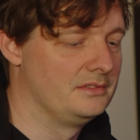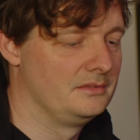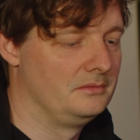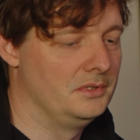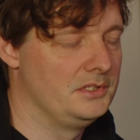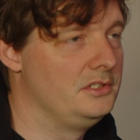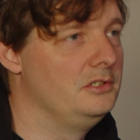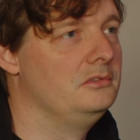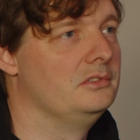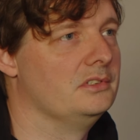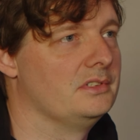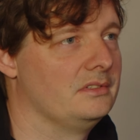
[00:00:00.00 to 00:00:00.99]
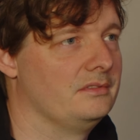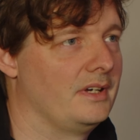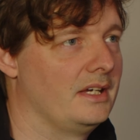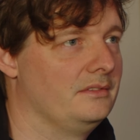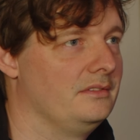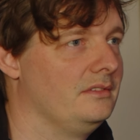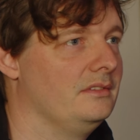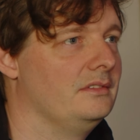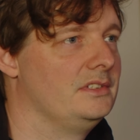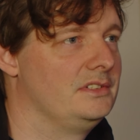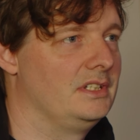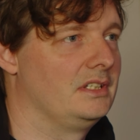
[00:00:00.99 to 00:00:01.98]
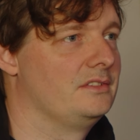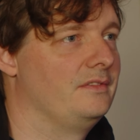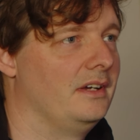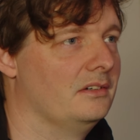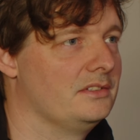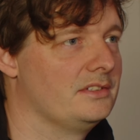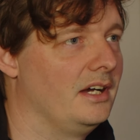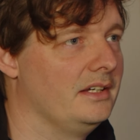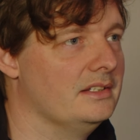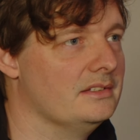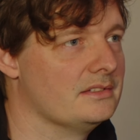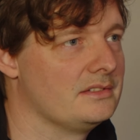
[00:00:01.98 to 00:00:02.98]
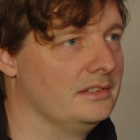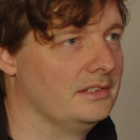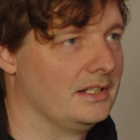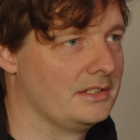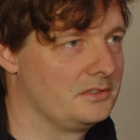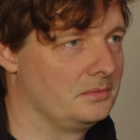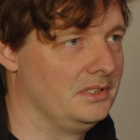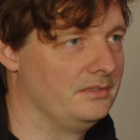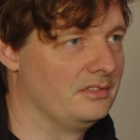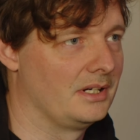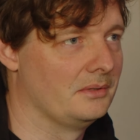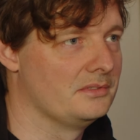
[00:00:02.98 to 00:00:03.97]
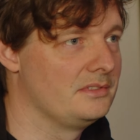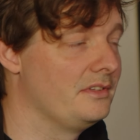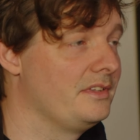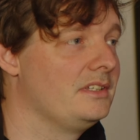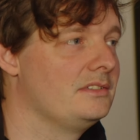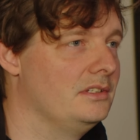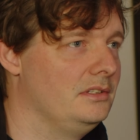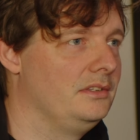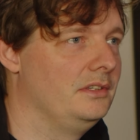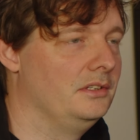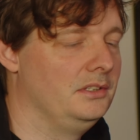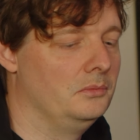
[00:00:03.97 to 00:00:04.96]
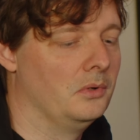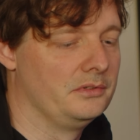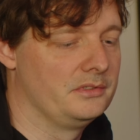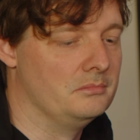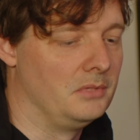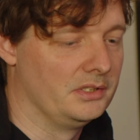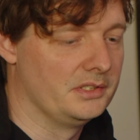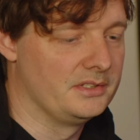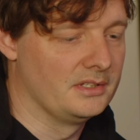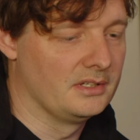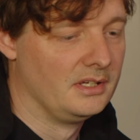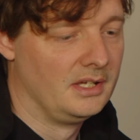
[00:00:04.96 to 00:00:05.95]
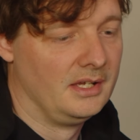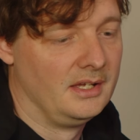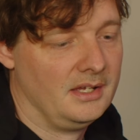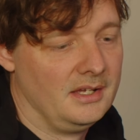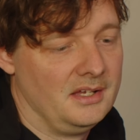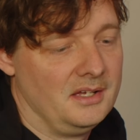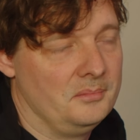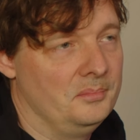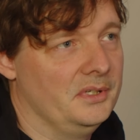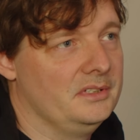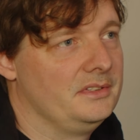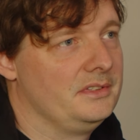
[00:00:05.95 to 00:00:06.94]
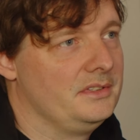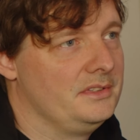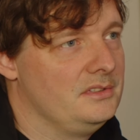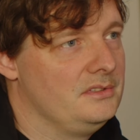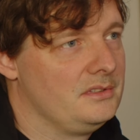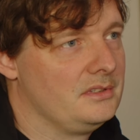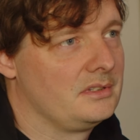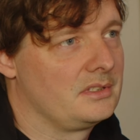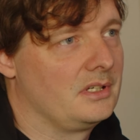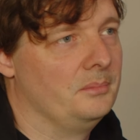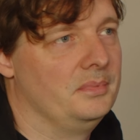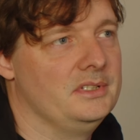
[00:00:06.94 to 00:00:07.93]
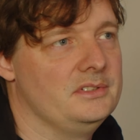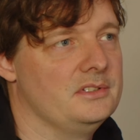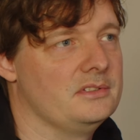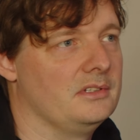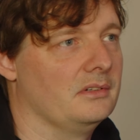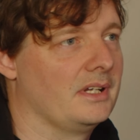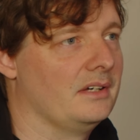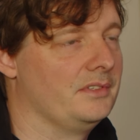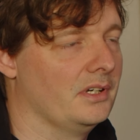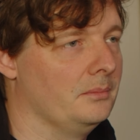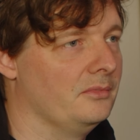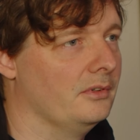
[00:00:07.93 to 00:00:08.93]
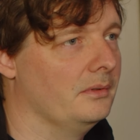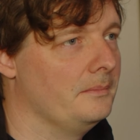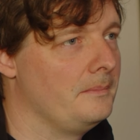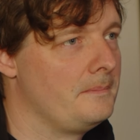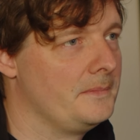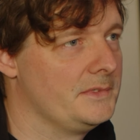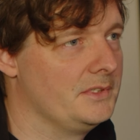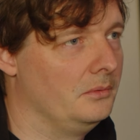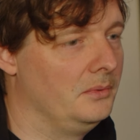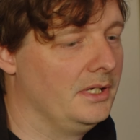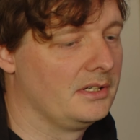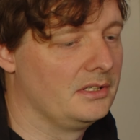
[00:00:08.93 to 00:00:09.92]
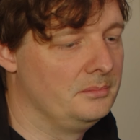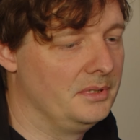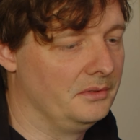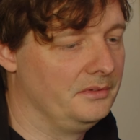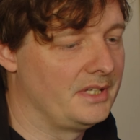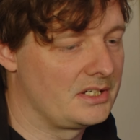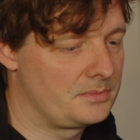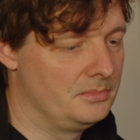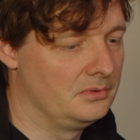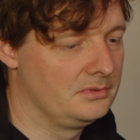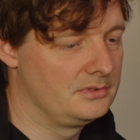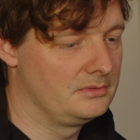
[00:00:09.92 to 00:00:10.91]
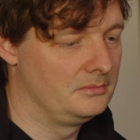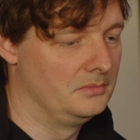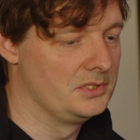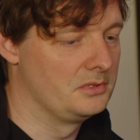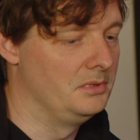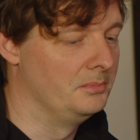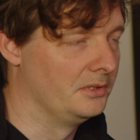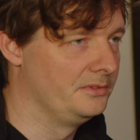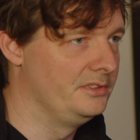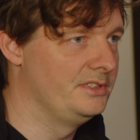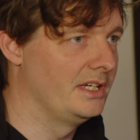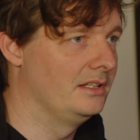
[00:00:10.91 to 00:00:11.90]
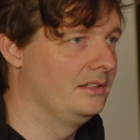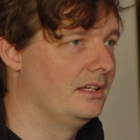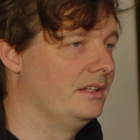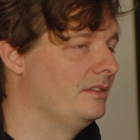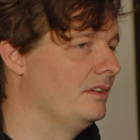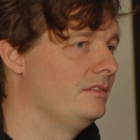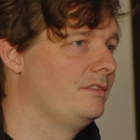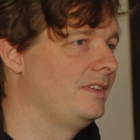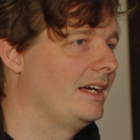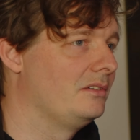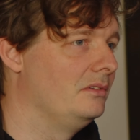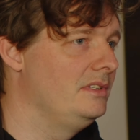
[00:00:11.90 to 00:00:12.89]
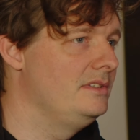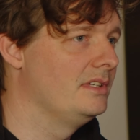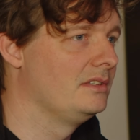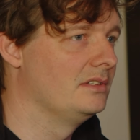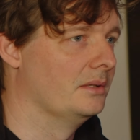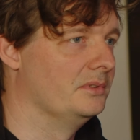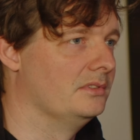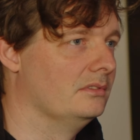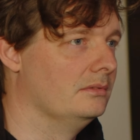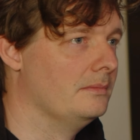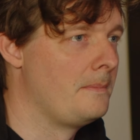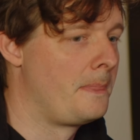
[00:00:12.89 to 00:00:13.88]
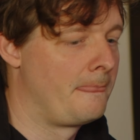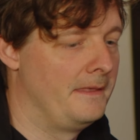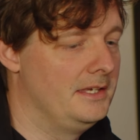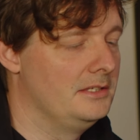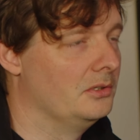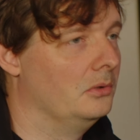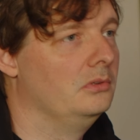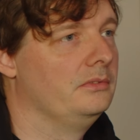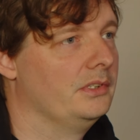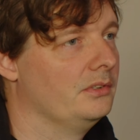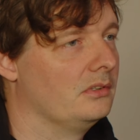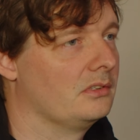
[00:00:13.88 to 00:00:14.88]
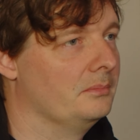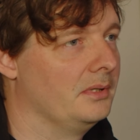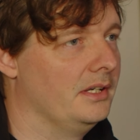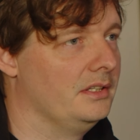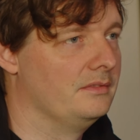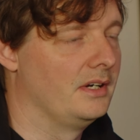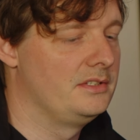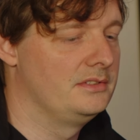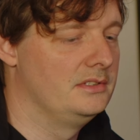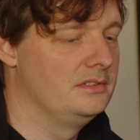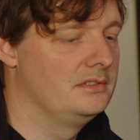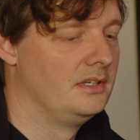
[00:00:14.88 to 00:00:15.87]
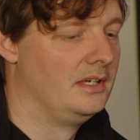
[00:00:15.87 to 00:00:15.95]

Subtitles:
Which users have had 6 failed sign-ins in the last 24 hours? The things that you want to monitor, but companies just don't have time for. So we are going to build dashboards, which will be multi-tenant, and flag all these things up. So here's all of your non-compliant devices